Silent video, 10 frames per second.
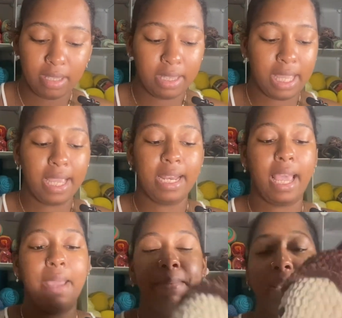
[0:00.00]
Then
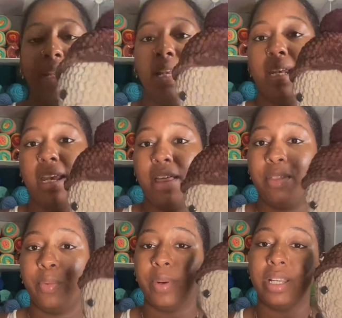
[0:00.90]
I made
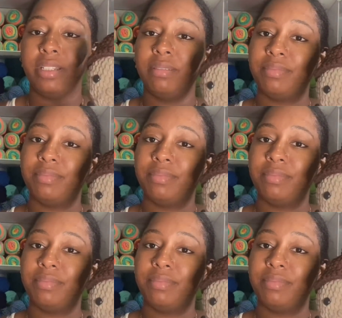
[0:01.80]
another one,